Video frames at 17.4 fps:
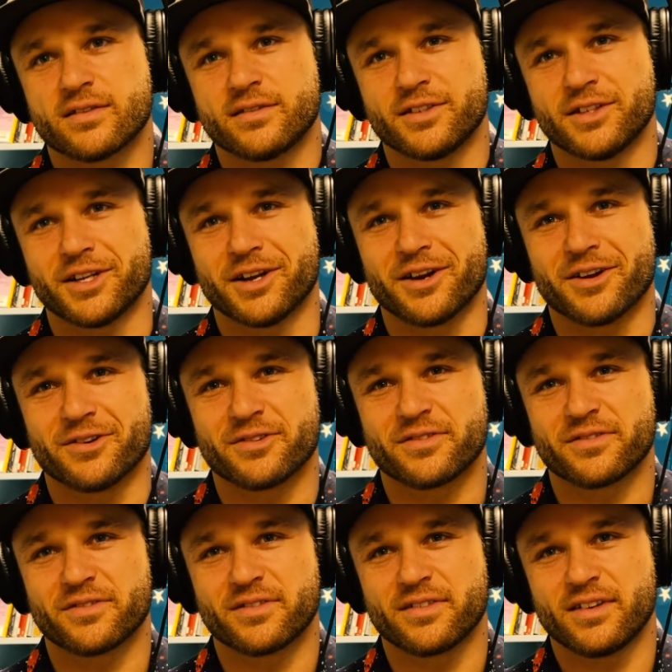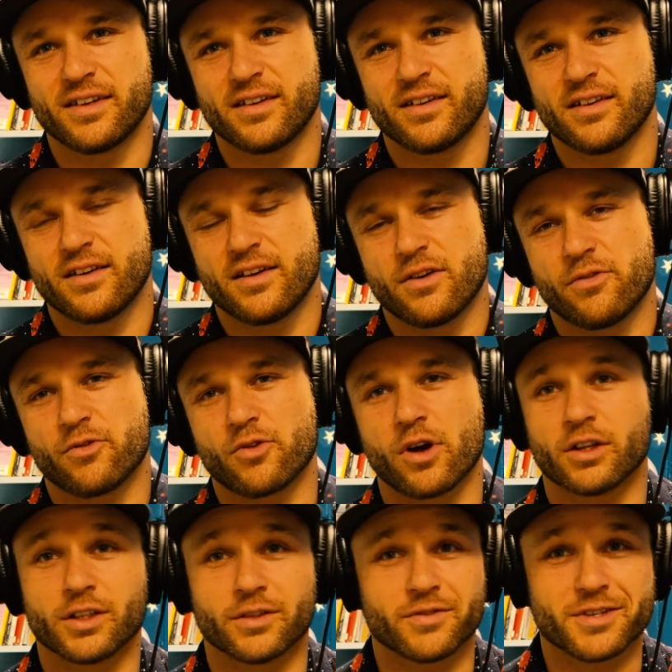you know, for
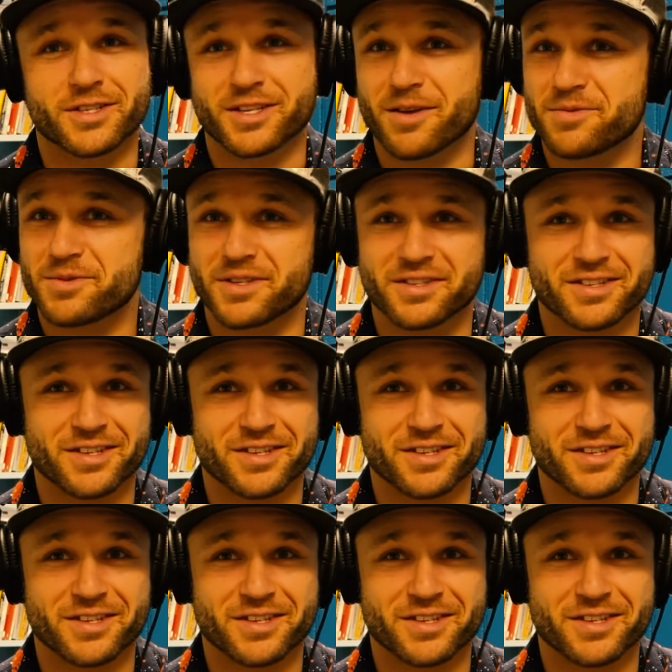all of the substances.